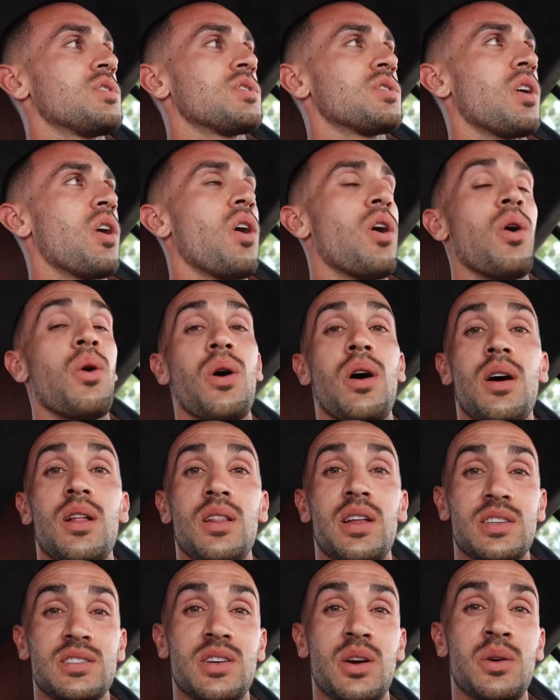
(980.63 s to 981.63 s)
So
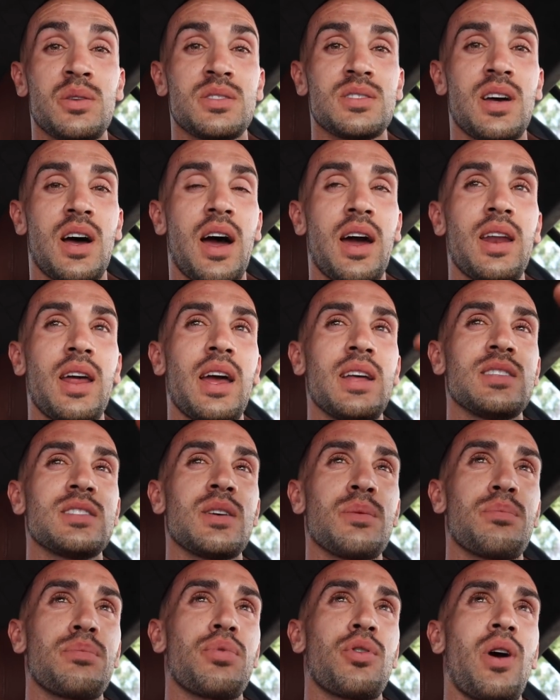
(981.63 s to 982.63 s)
let's go inside and
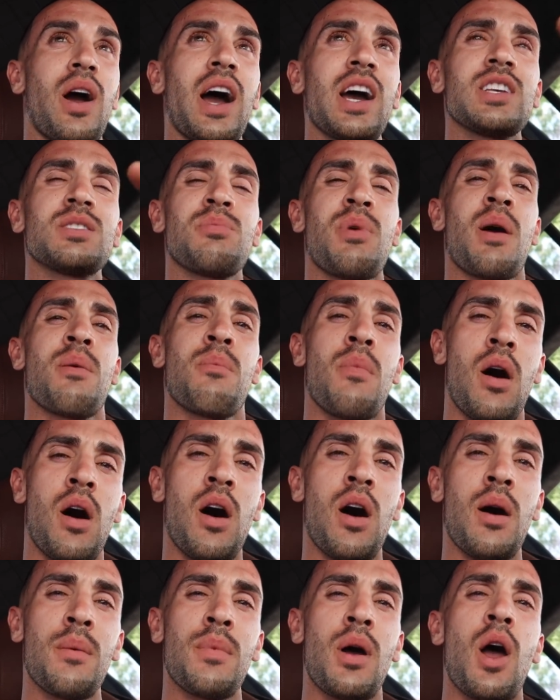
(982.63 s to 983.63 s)
surprise my
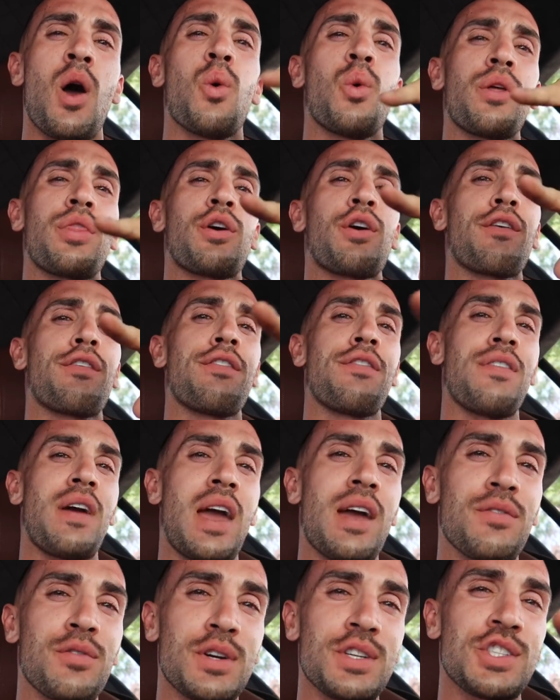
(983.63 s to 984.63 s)
mom with her
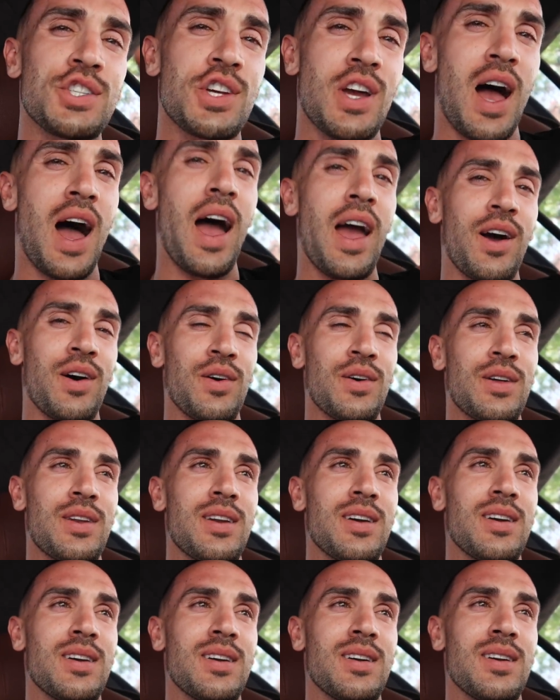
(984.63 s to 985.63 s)
favorite child.
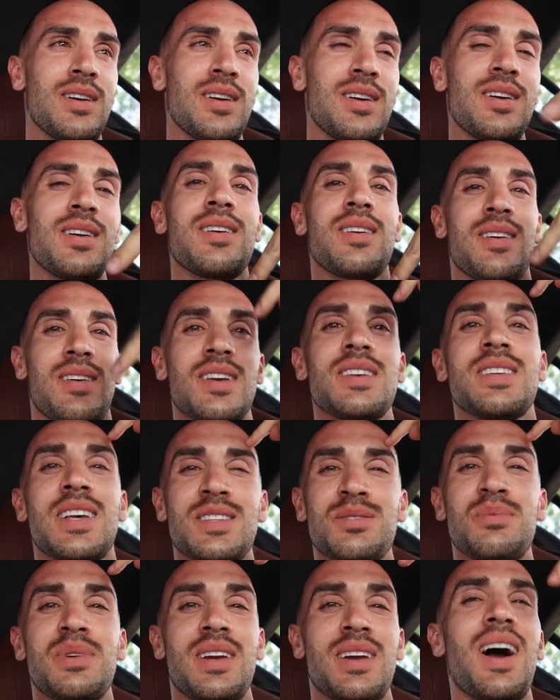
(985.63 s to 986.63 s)

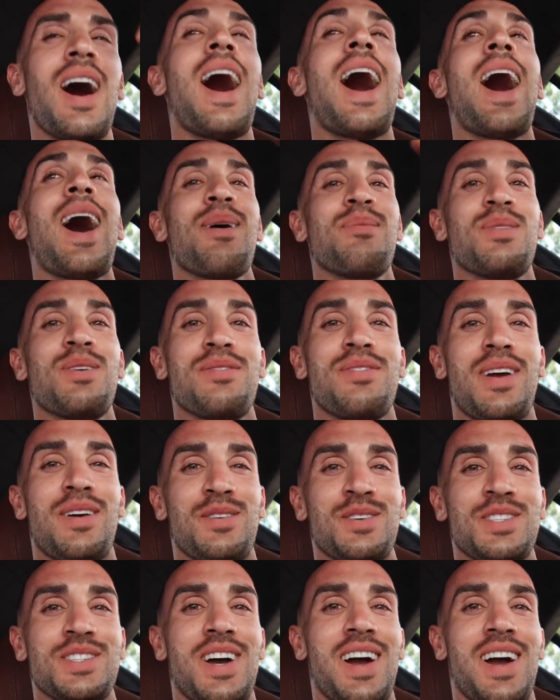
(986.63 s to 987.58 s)
That's me. I'm the favorite